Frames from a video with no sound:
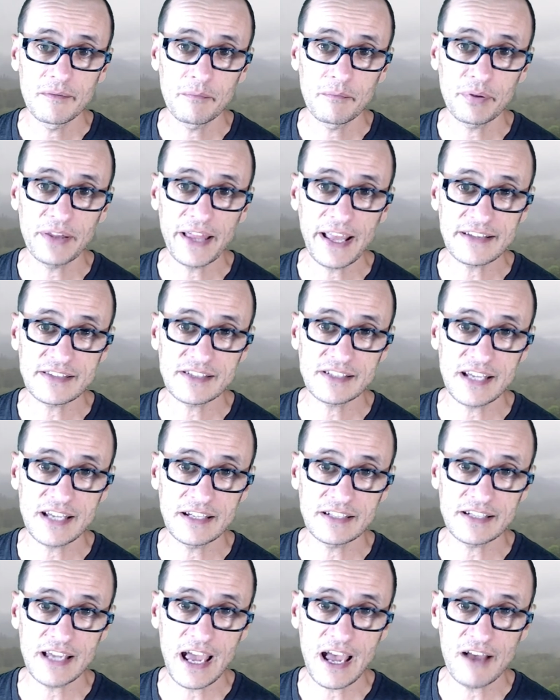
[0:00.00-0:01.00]
plants
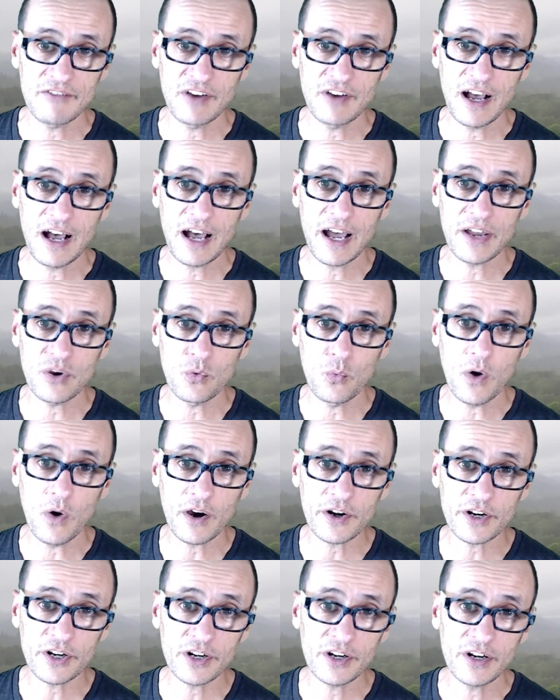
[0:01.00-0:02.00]
tend to have high
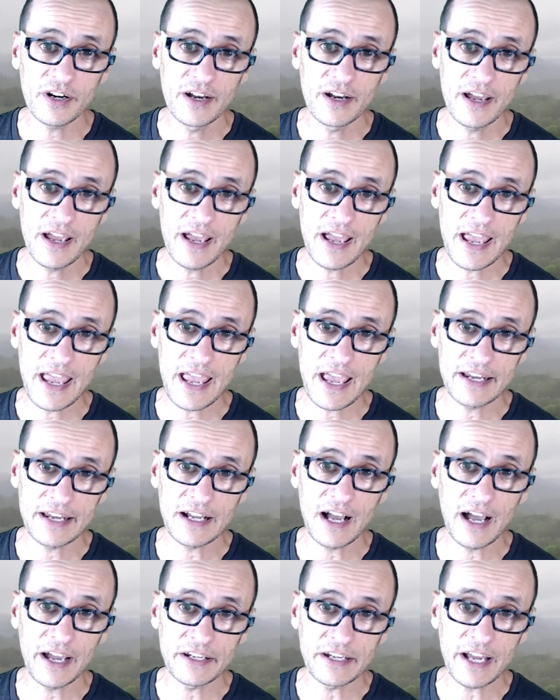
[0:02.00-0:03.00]
water and
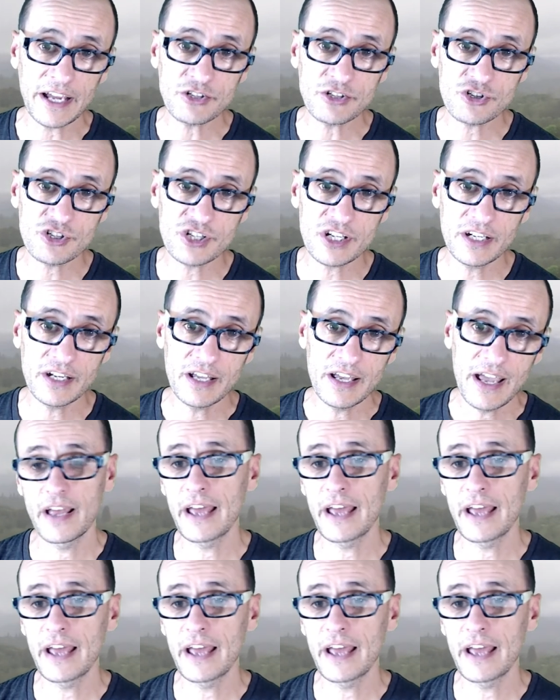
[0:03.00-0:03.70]
high nitrogen,